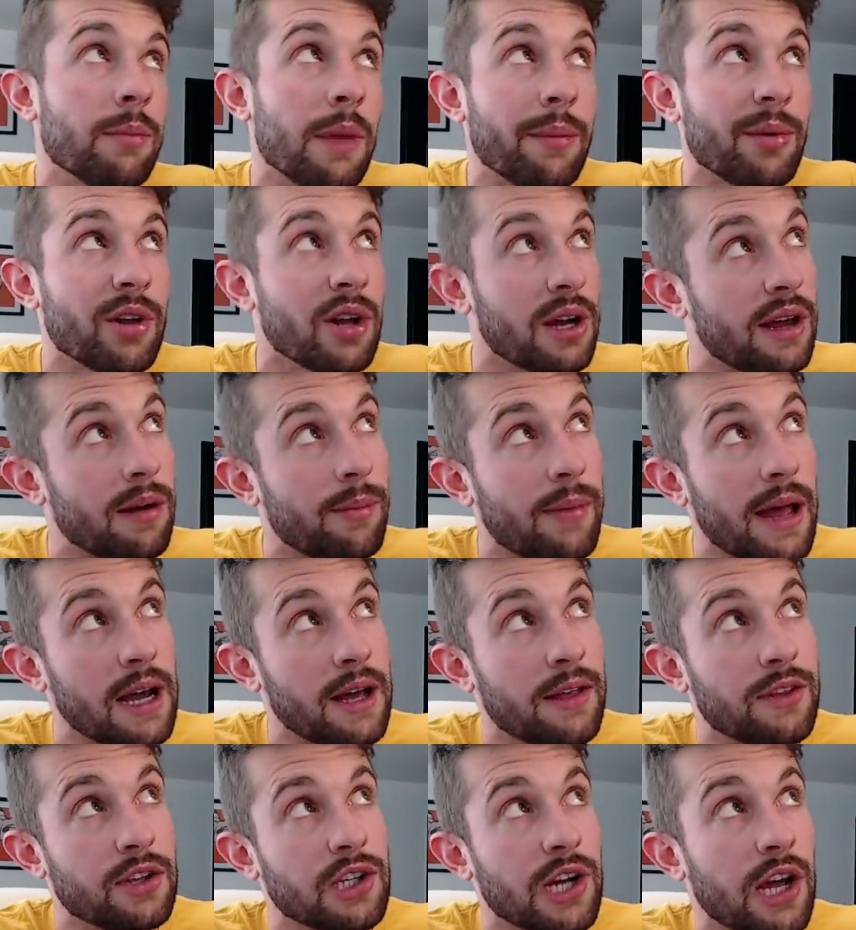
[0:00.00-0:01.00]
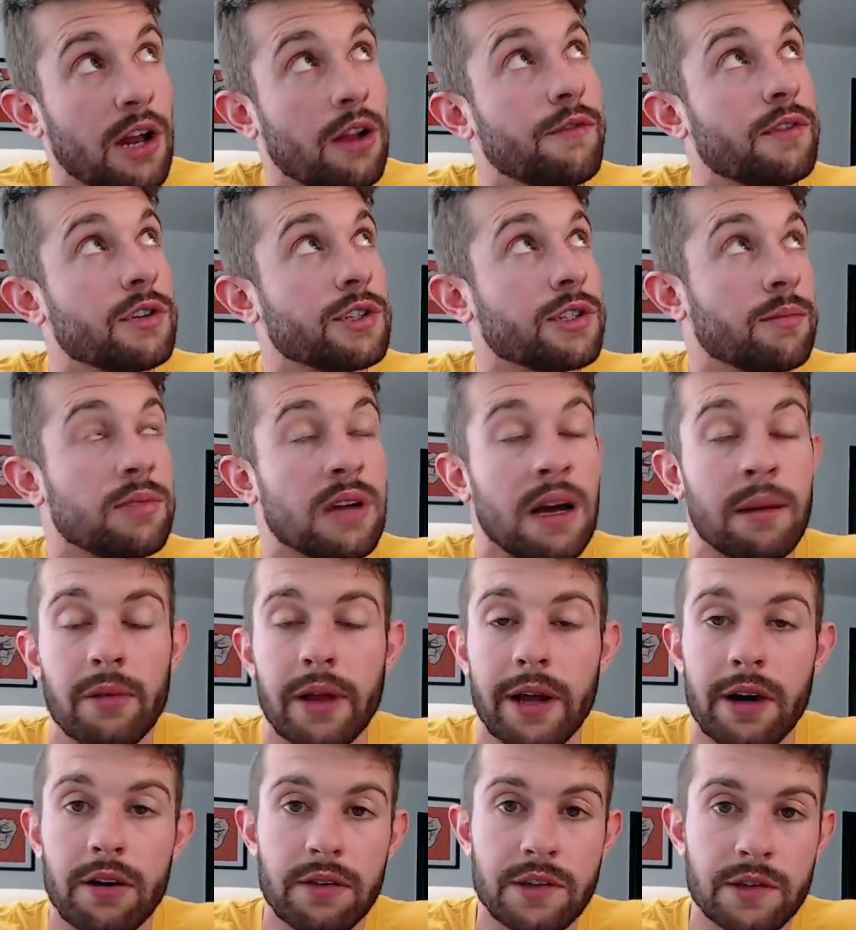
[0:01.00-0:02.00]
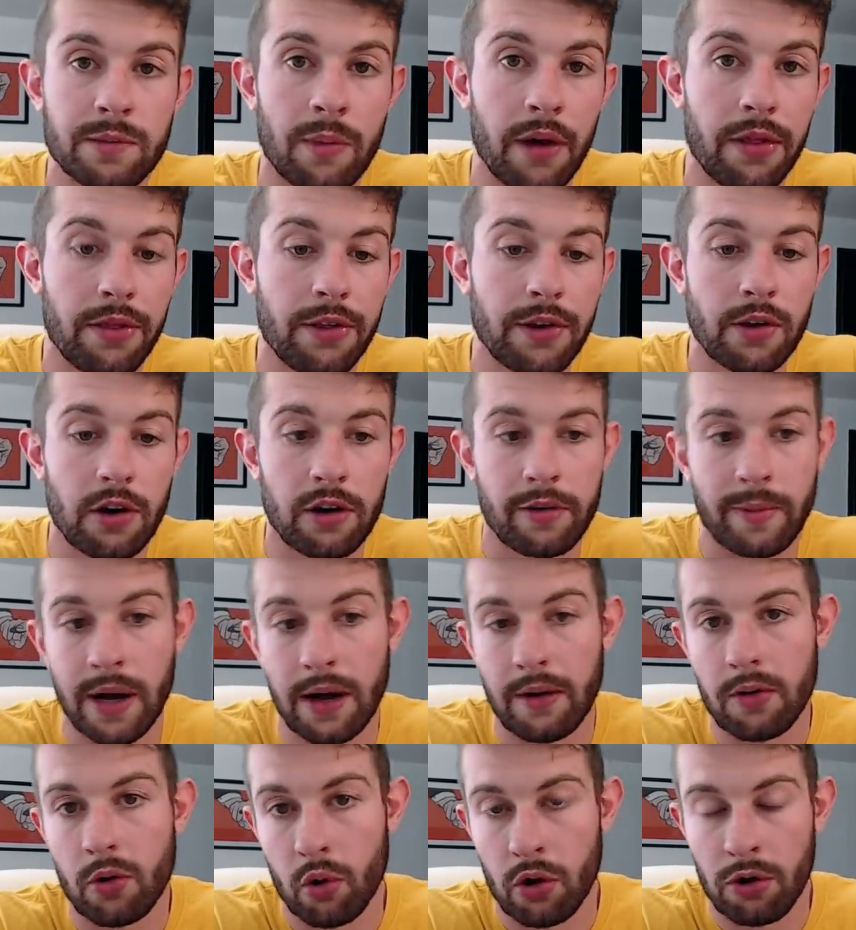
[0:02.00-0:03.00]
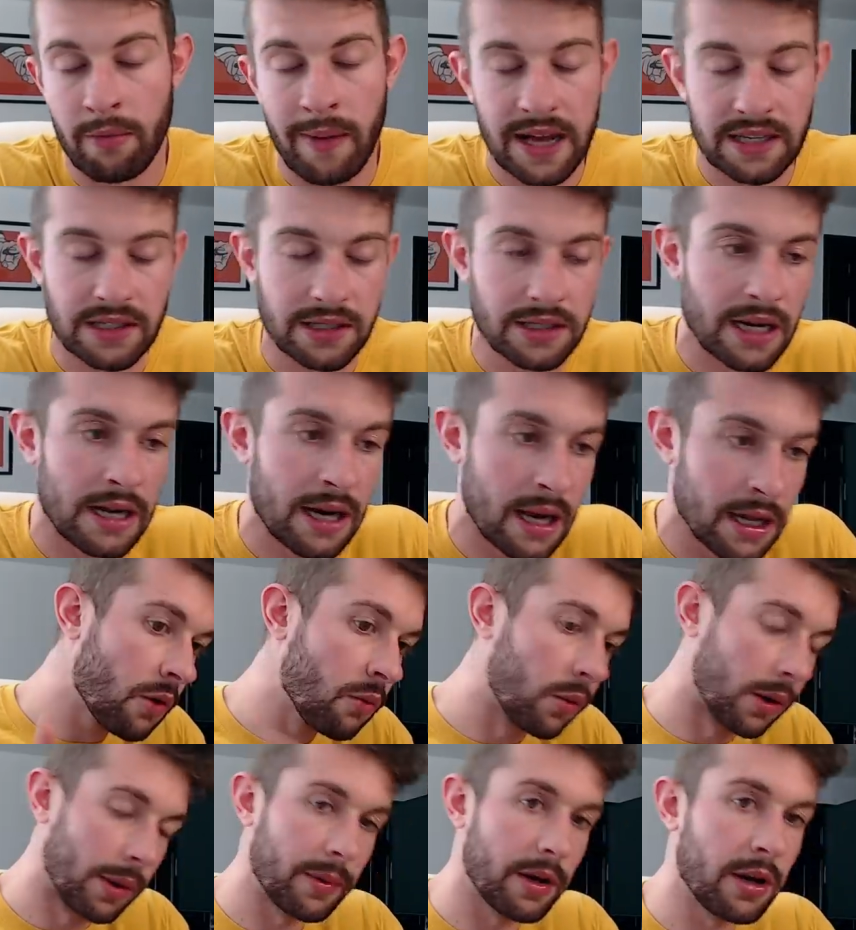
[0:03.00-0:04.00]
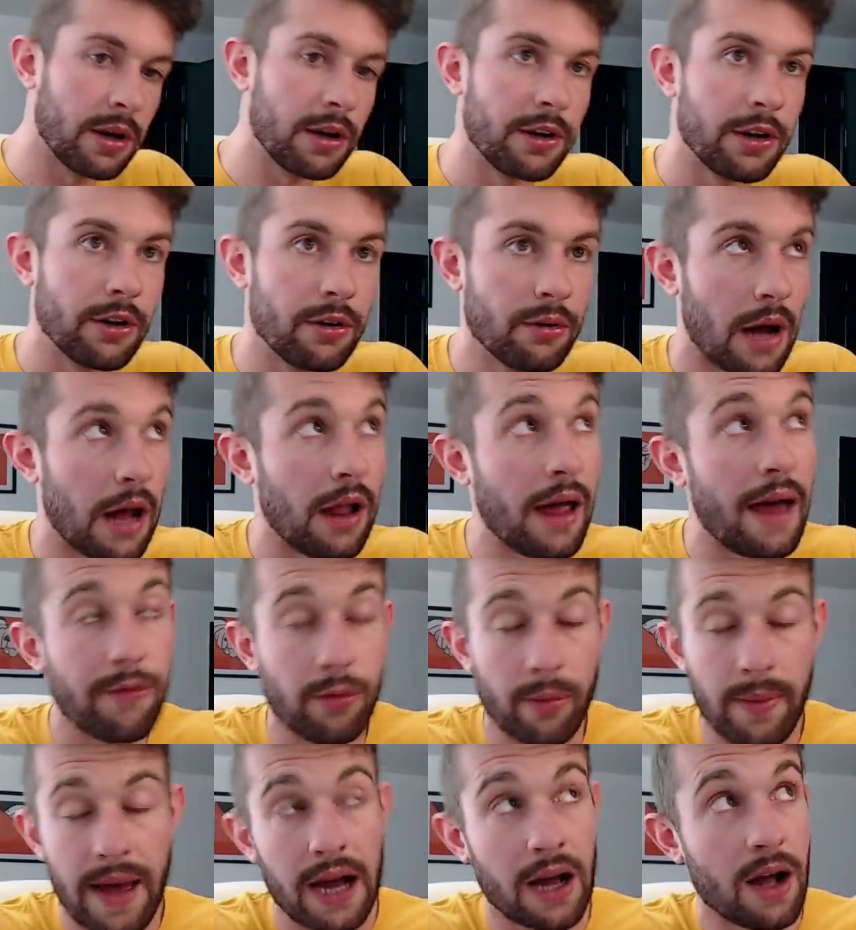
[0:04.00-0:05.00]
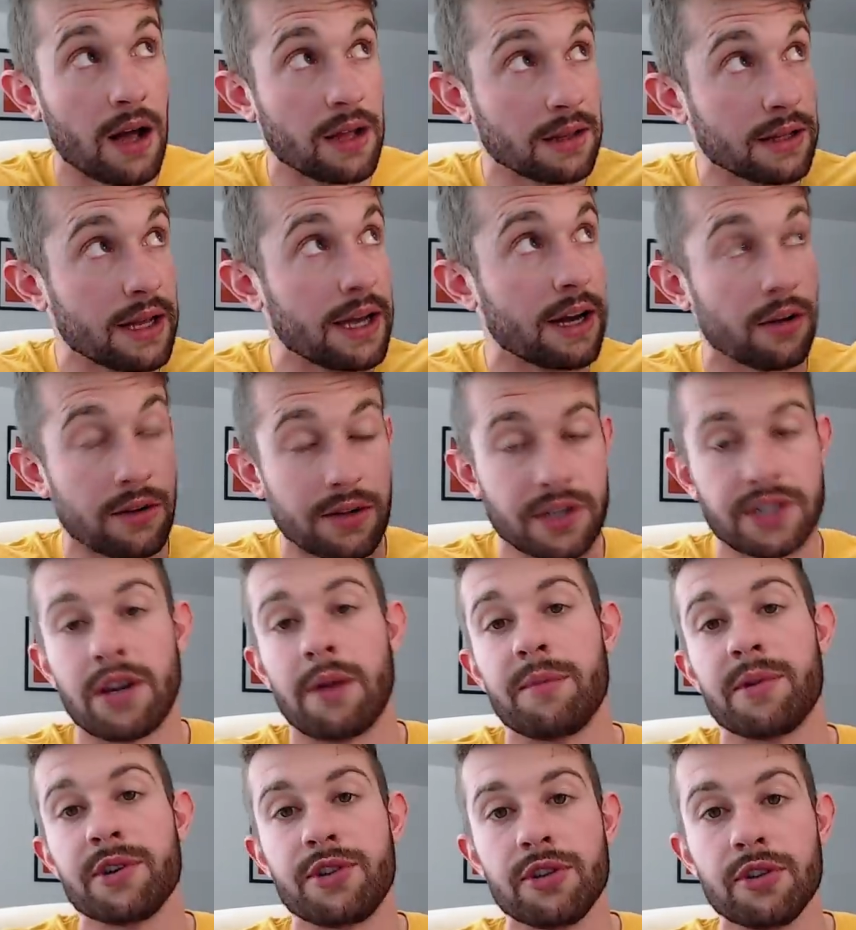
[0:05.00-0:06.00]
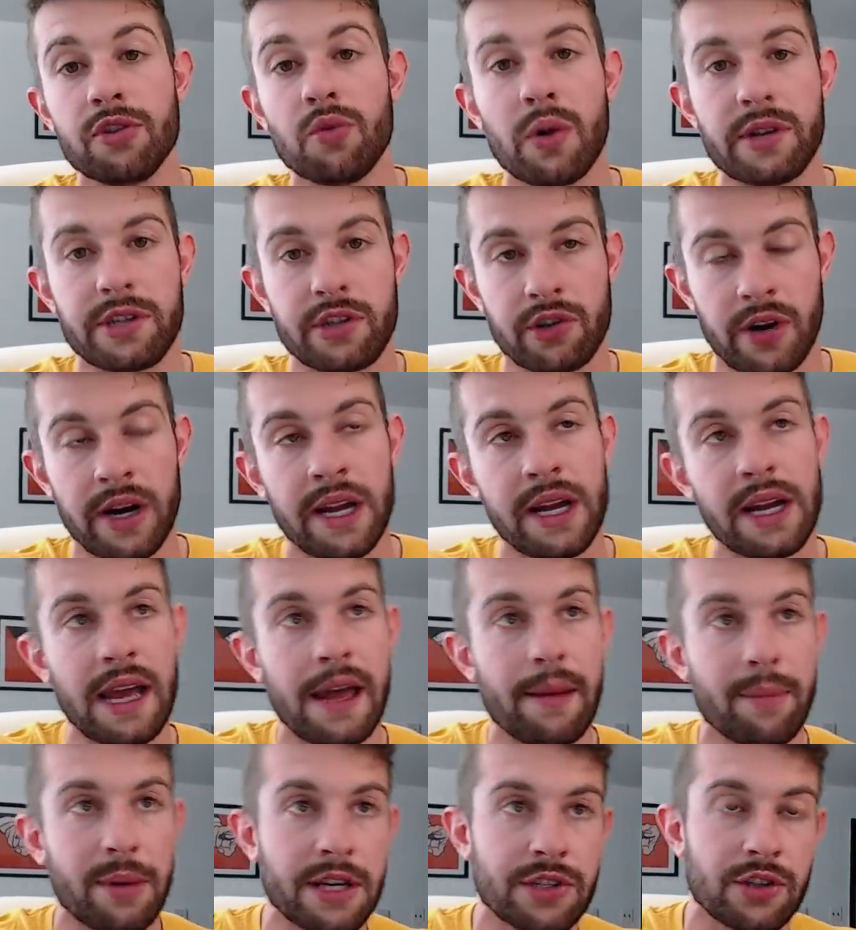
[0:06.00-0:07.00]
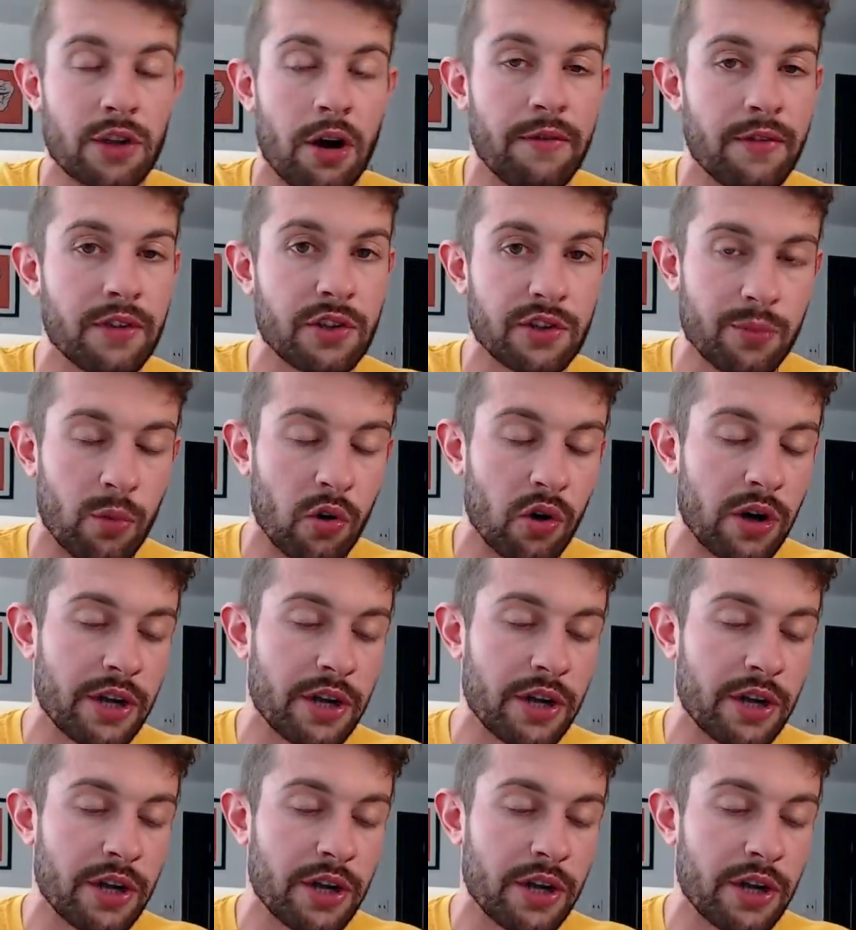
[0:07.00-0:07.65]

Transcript: Maybe I'll get him back on the channel for sometime later this month to talk about quarterbacks and tight ends. What I'm gonna do, I'll have him back on later in the summer too, once training camp kicks off and there's more